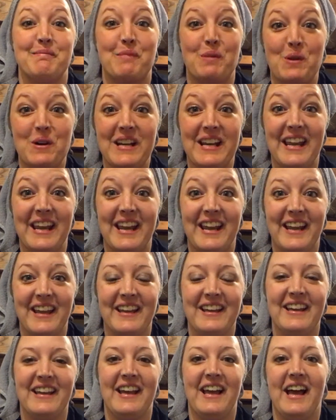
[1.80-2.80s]
morning.
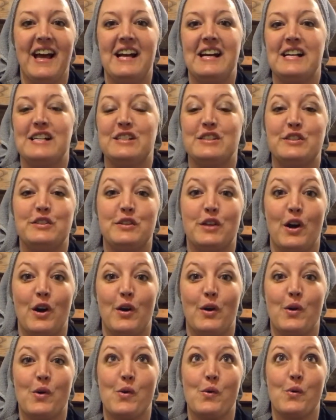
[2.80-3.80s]
So
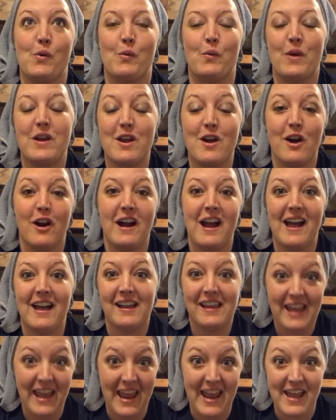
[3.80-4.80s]
we are
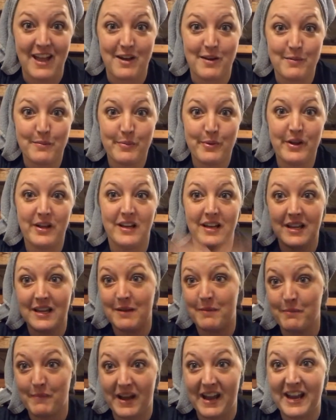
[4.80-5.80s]
at camp.
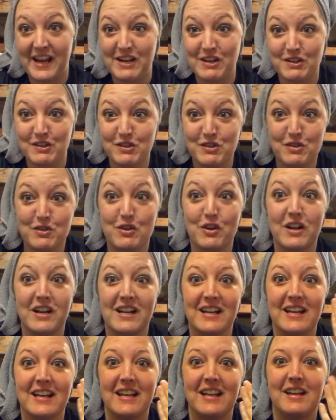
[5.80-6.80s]
My hair is
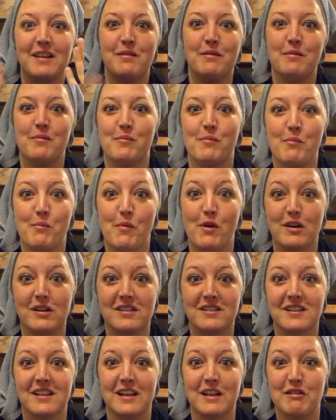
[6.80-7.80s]
drying.
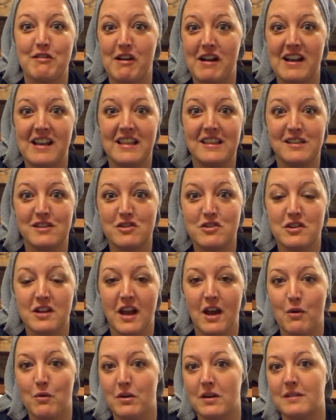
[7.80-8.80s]
Mark's getting ready in the
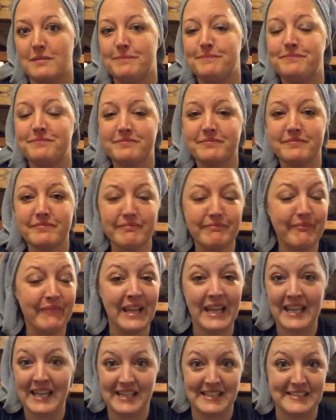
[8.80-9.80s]
shower.
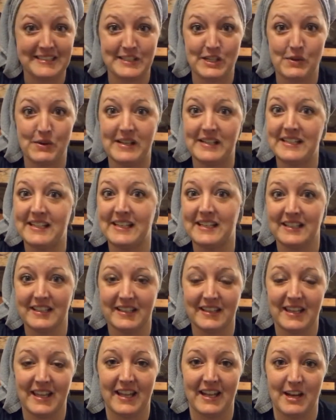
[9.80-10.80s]
He has no idea
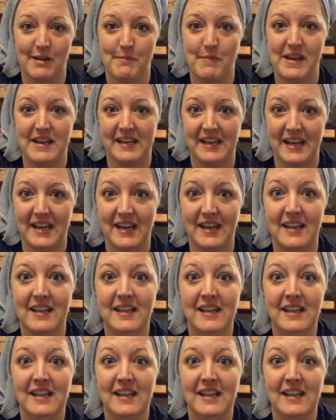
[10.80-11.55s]
that I'm making